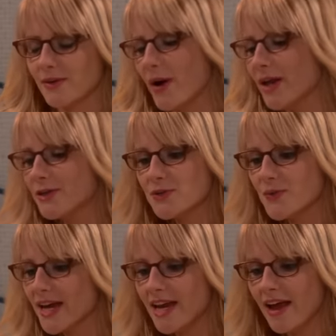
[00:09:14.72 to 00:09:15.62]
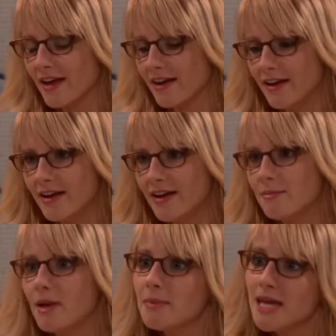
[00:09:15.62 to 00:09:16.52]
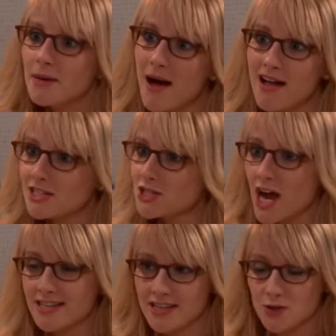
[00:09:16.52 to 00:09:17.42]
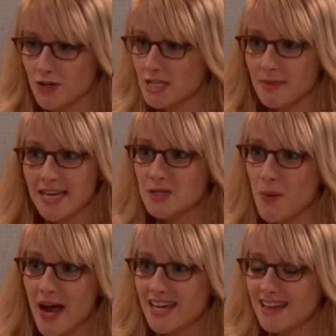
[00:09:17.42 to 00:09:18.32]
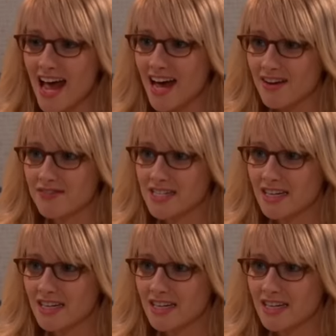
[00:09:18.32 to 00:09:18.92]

Why don't you read it? Maybe he apologizes or explains why he left.